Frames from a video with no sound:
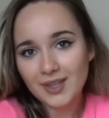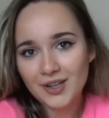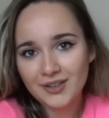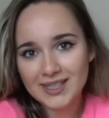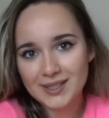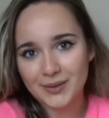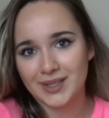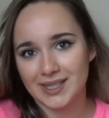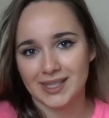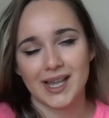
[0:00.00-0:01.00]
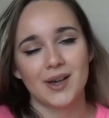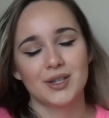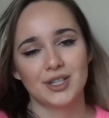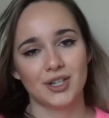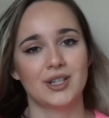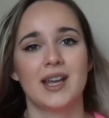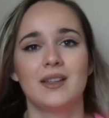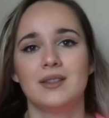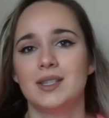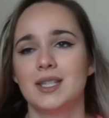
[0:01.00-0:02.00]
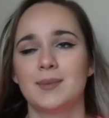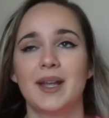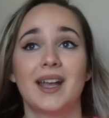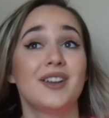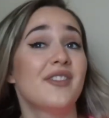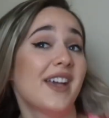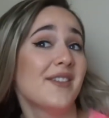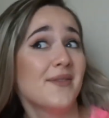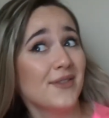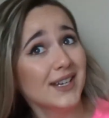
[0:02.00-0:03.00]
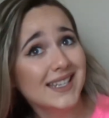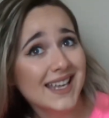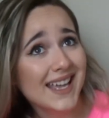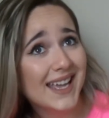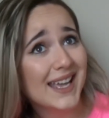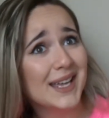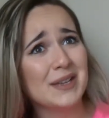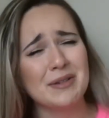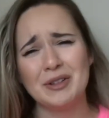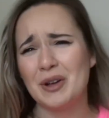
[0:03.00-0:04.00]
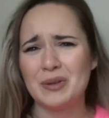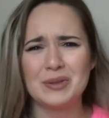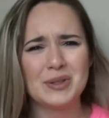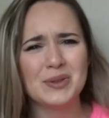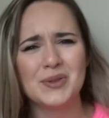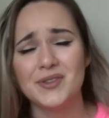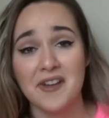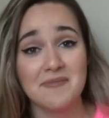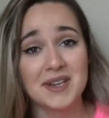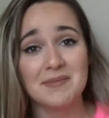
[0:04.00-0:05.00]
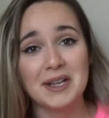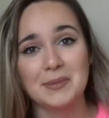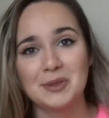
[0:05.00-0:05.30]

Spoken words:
Alright, so this is how it turned out. This is my kind of everyday go-to 5-minute makeup